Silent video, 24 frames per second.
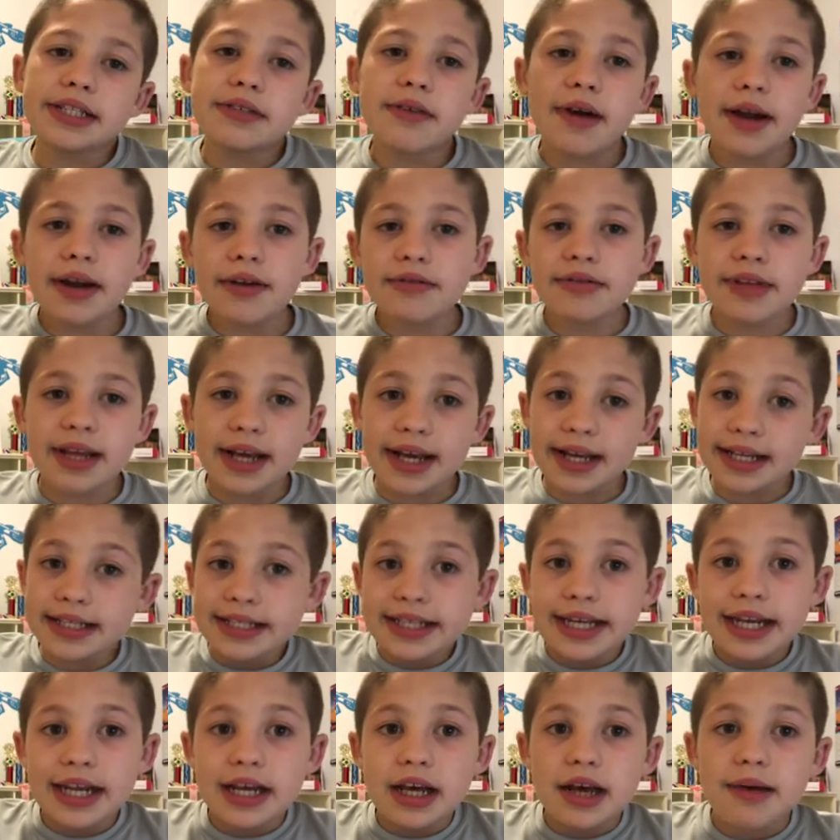So I don't think
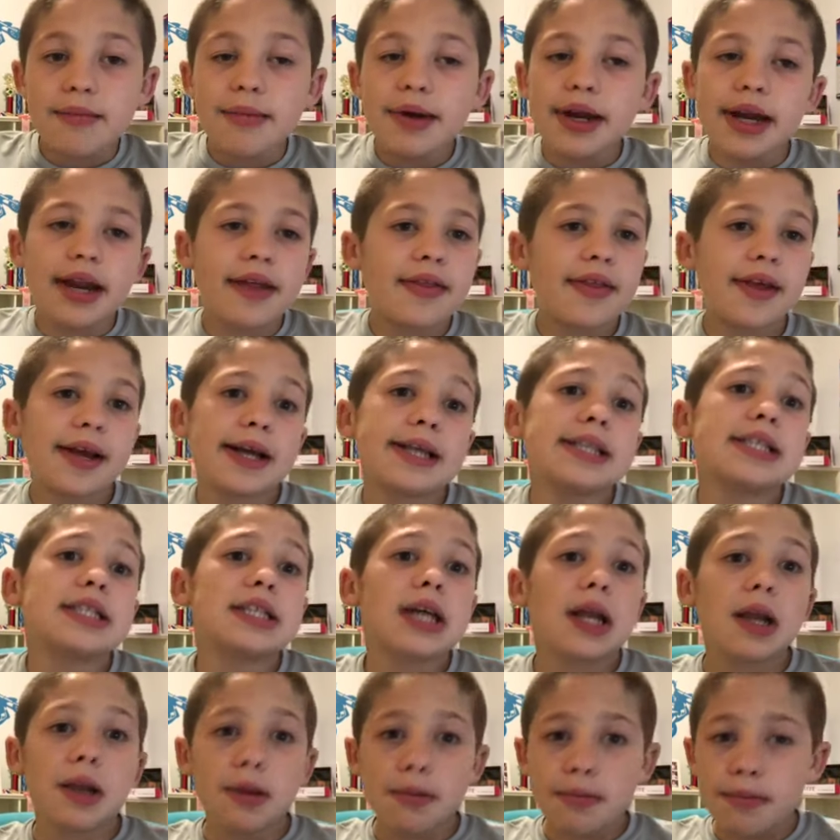he's going to come in. I think it's
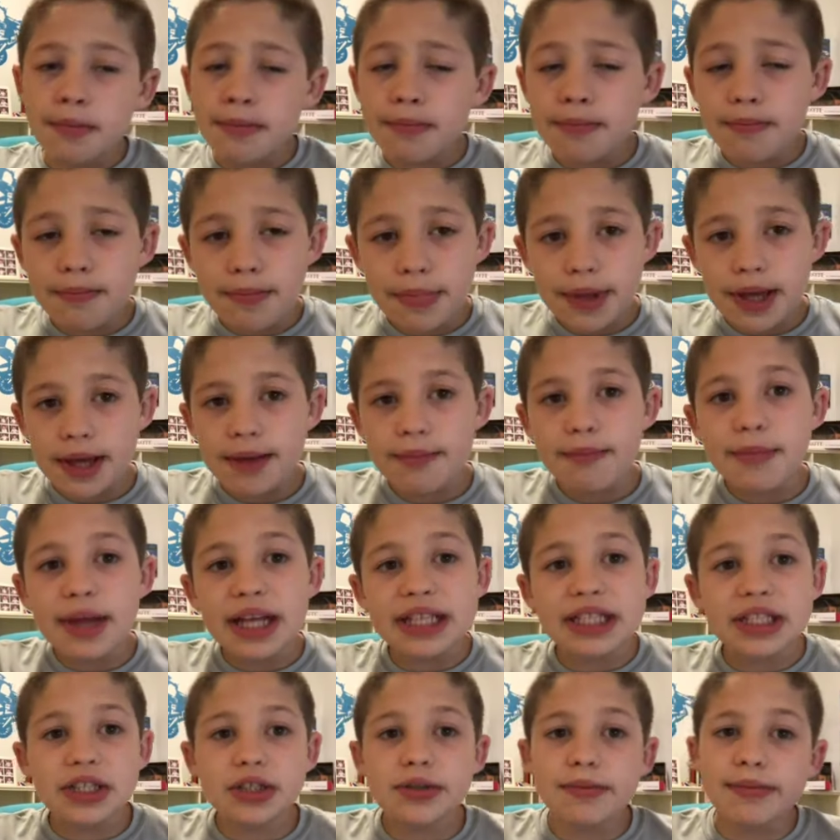going to be
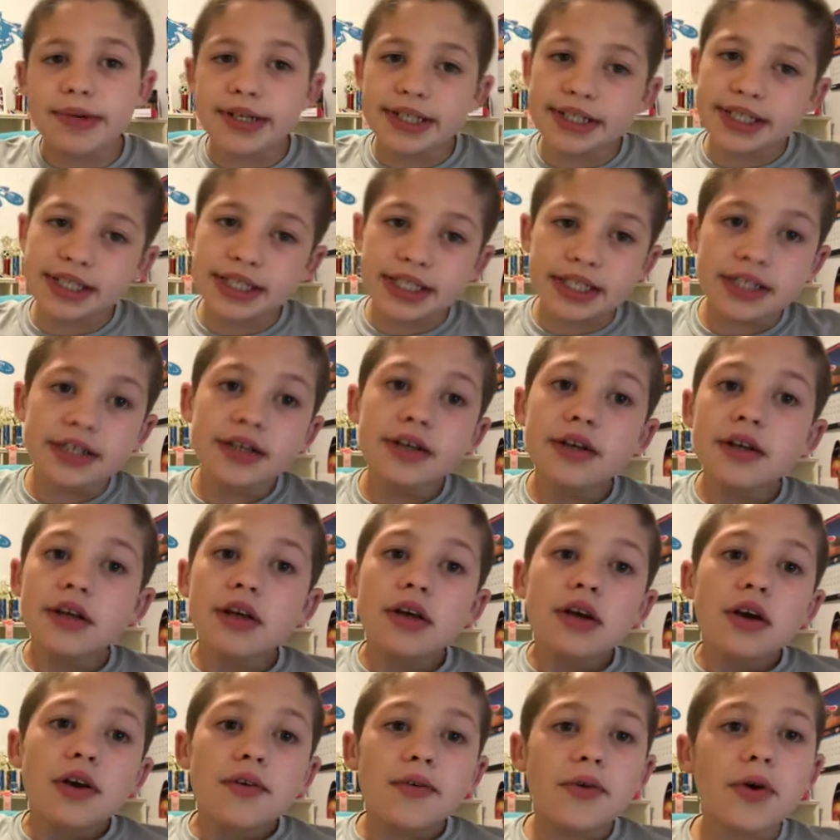Mitch Trubisky
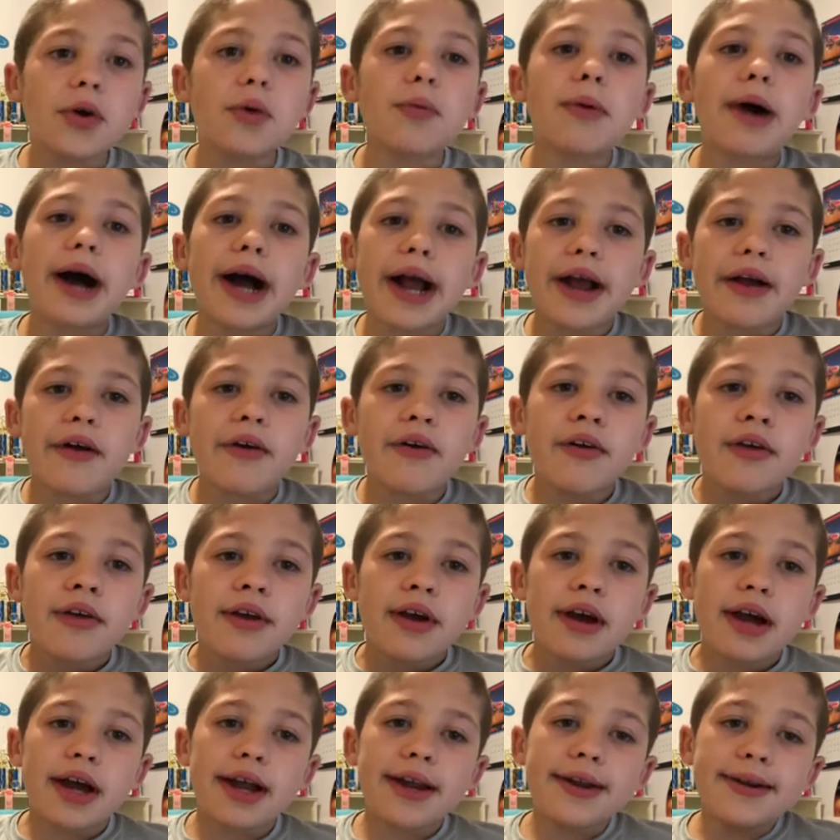for a while.
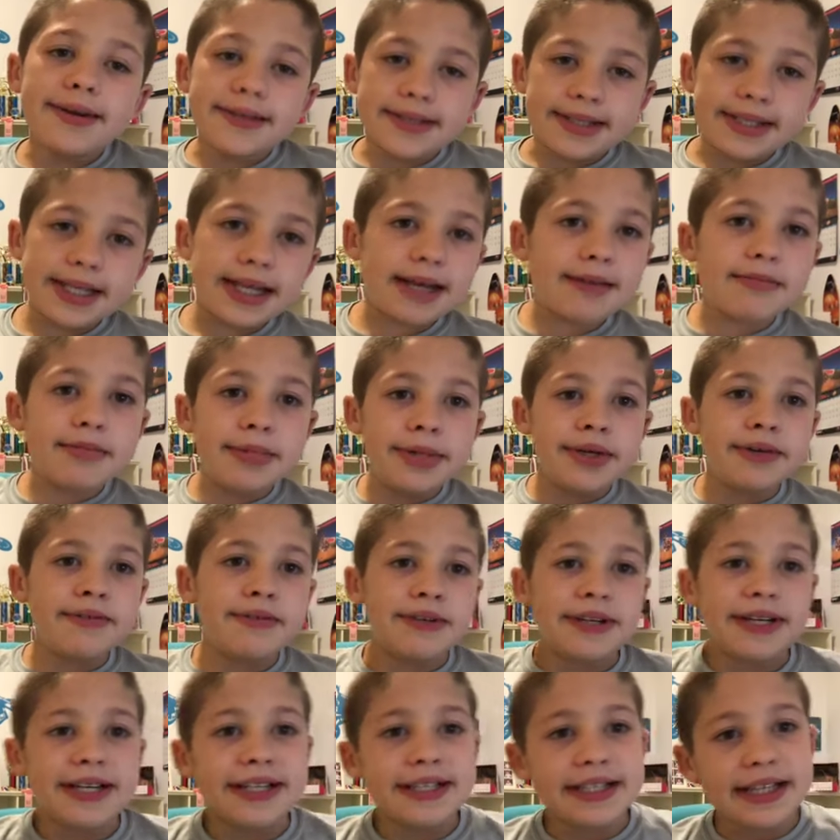And you'll see him do
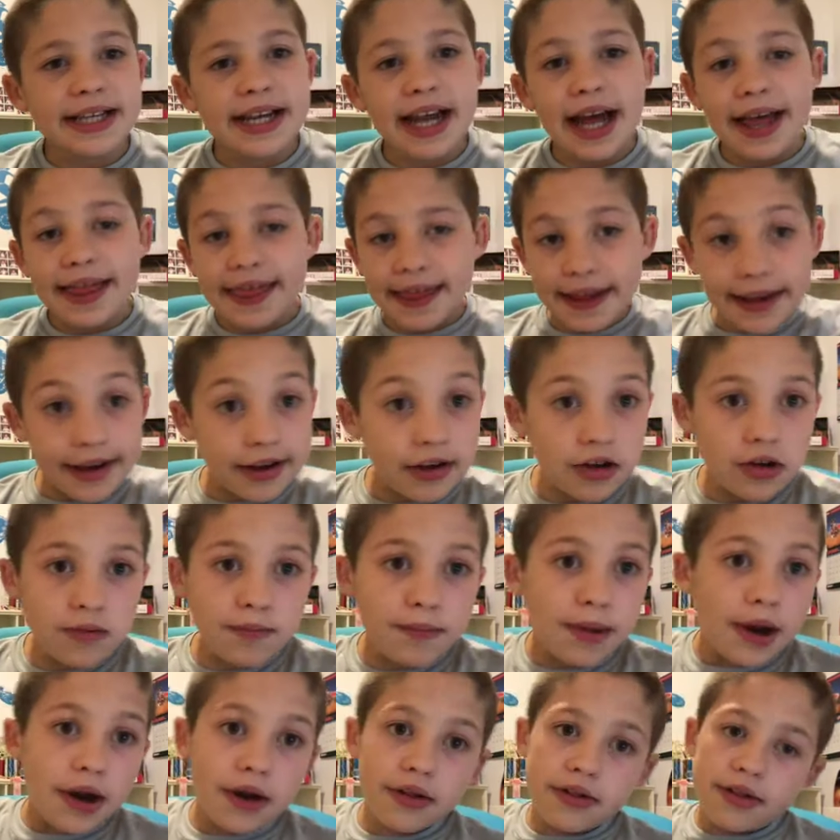decent. I think he'll do
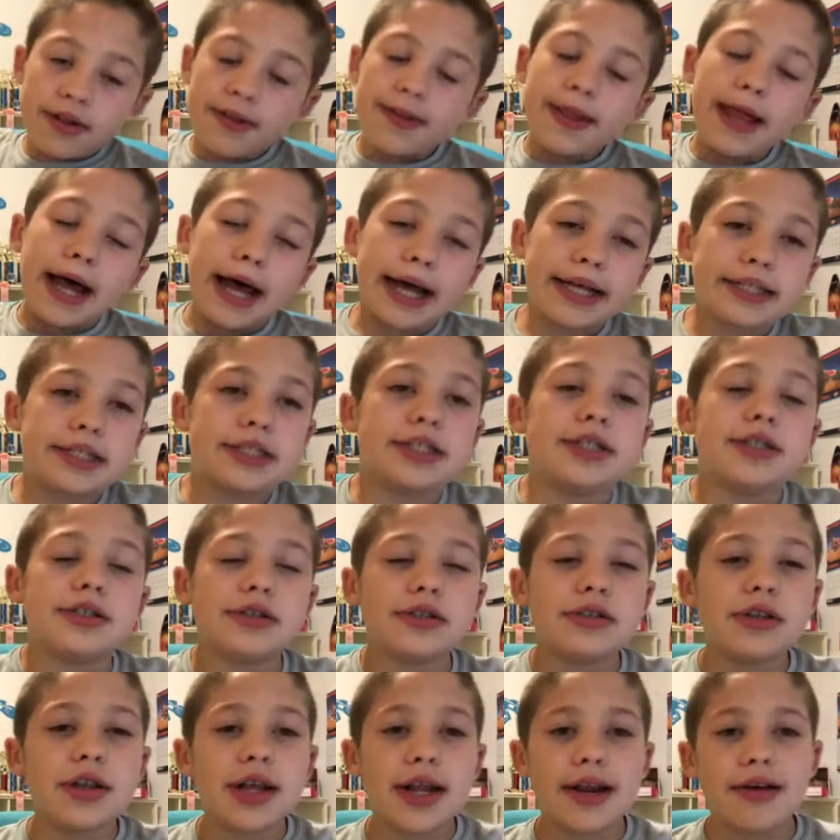better than last year.
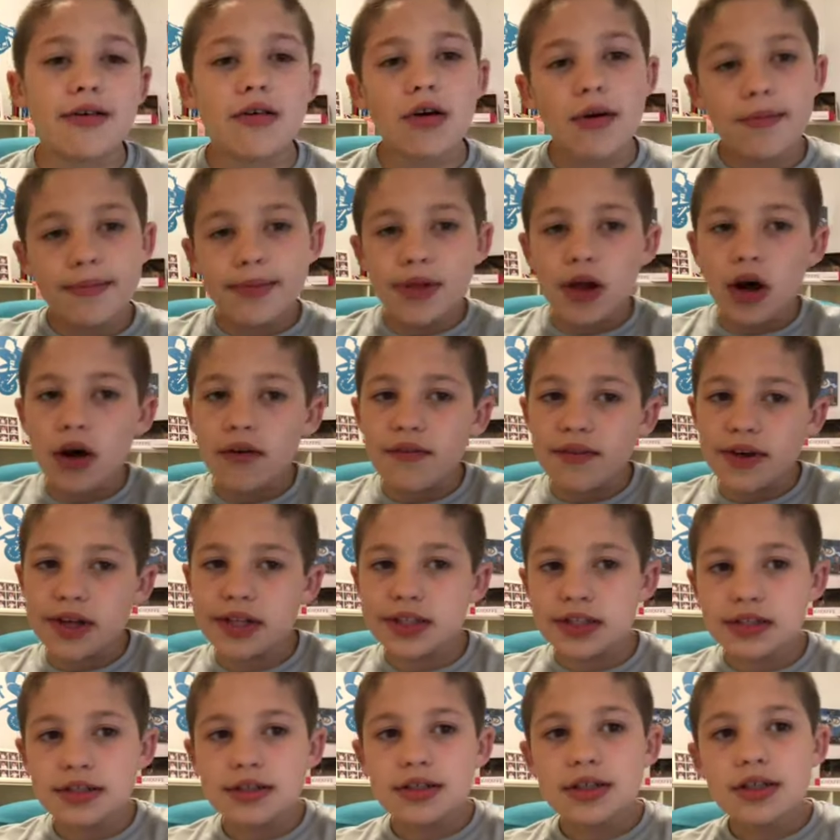So that'll help the
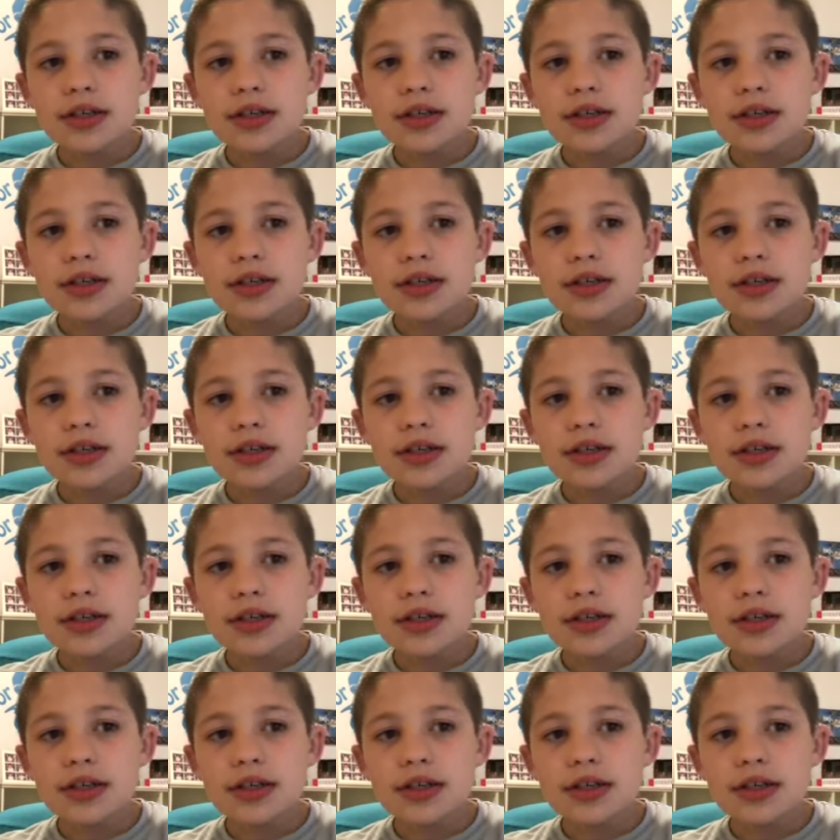offense.